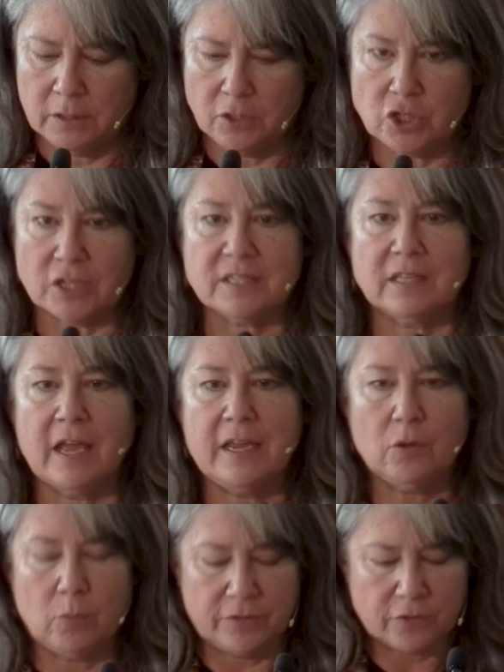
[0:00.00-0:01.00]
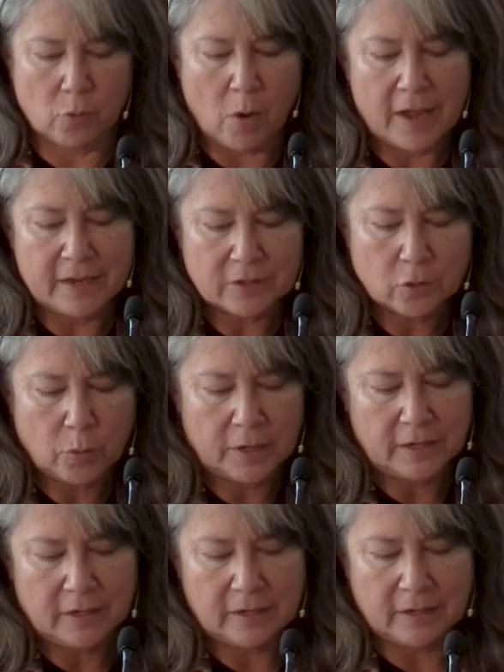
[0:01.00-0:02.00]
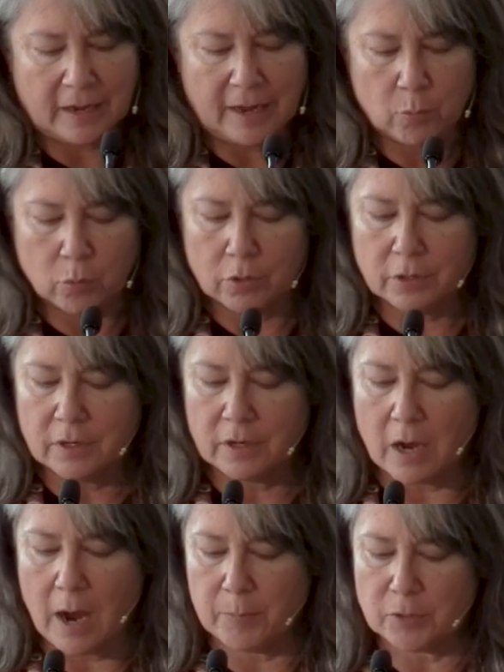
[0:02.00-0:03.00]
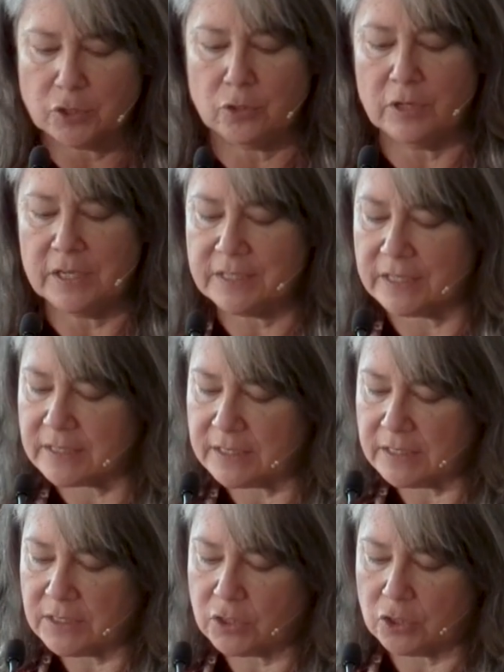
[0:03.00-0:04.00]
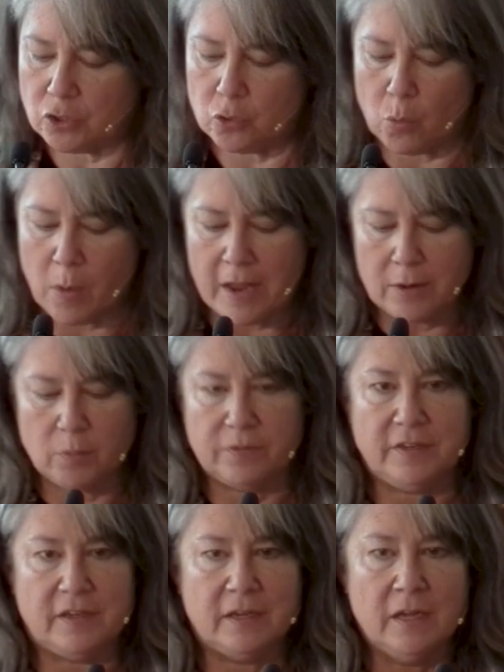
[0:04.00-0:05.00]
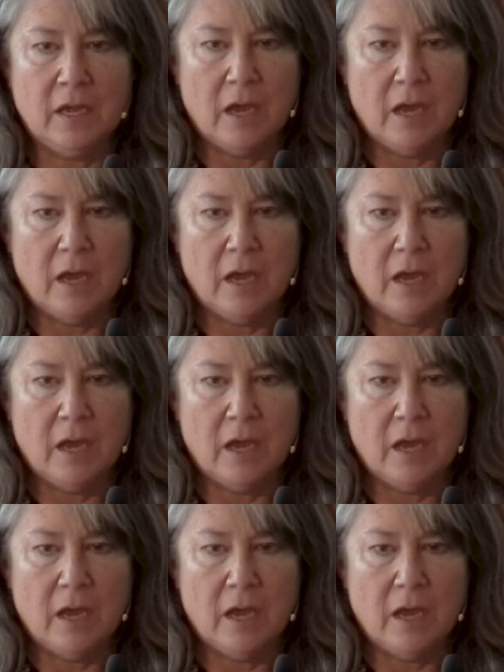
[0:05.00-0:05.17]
Just like with quiet quitting at work, opportunities exist to do away with the